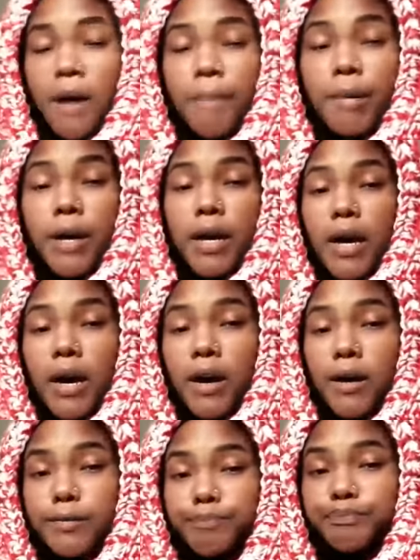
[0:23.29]
But
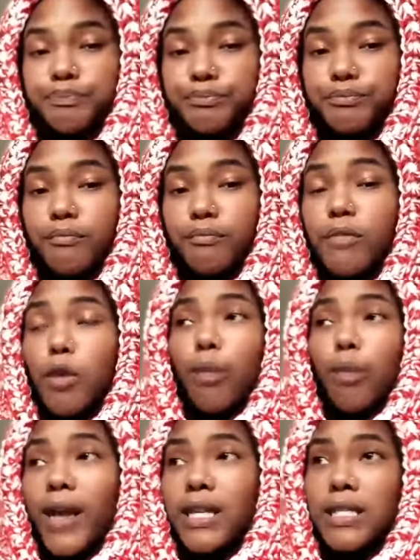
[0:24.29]

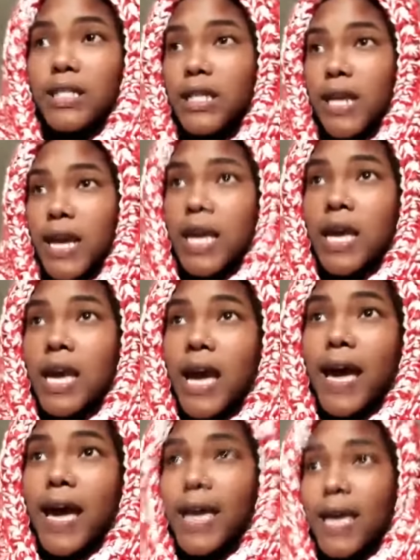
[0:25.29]
prior to that,
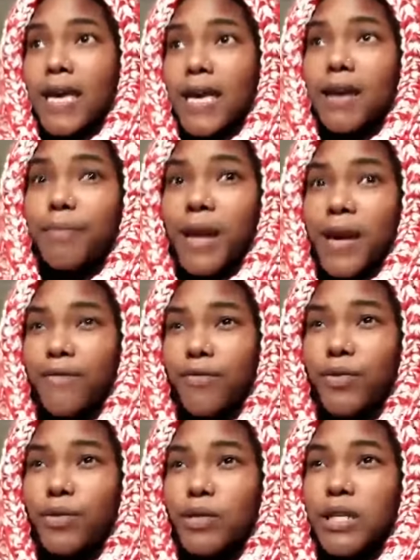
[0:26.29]
I had applied for
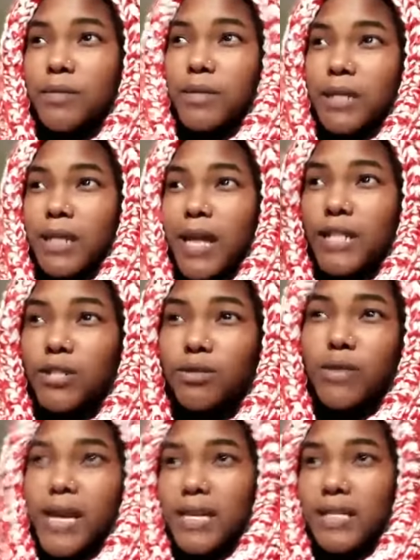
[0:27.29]
food stamps in like
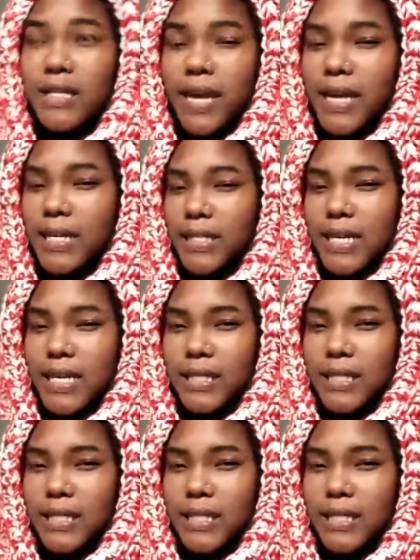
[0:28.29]
2018